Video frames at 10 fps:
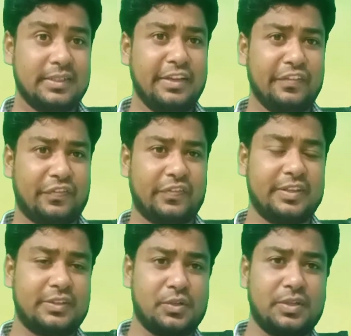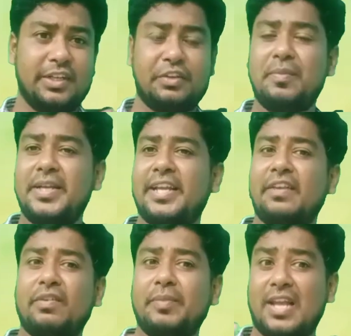If it will be
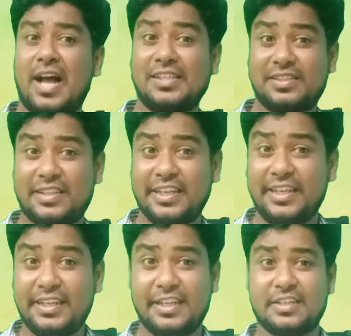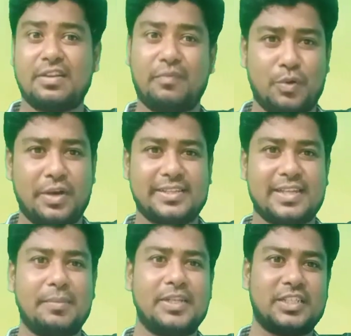taken from the last 3 years of board
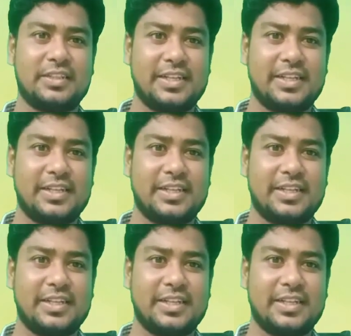examination,